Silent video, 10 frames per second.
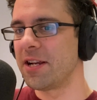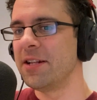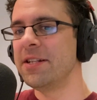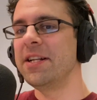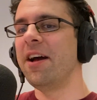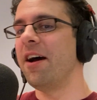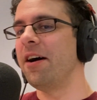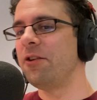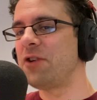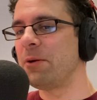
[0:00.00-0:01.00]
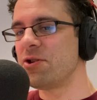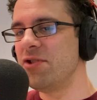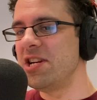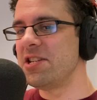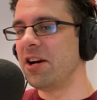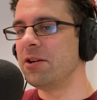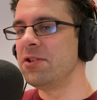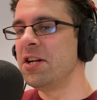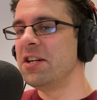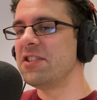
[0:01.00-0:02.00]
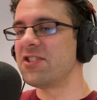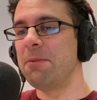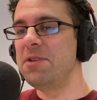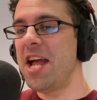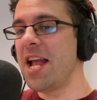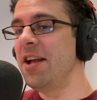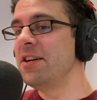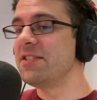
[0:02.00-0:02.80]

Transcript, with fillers: Yeah. The track was originally titled Someday,